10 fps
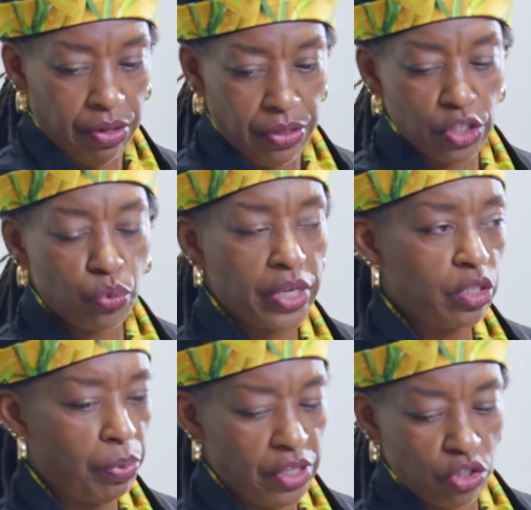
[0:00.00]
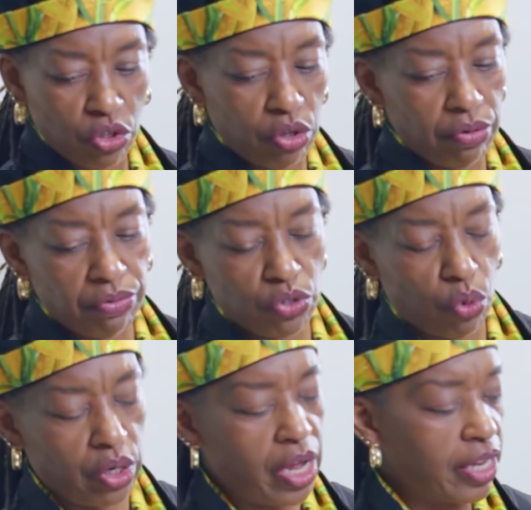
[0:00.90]
This recipe serves
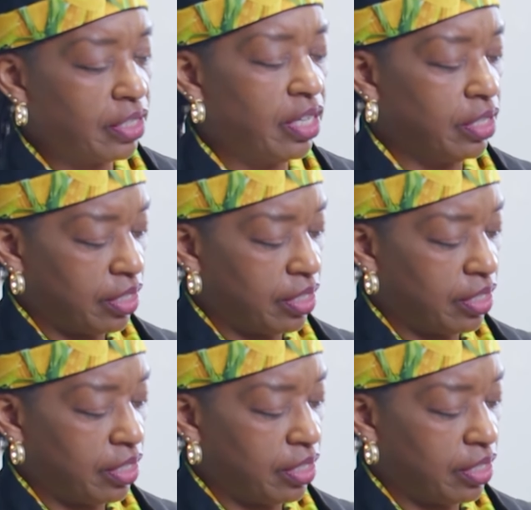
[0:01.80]
or cuts into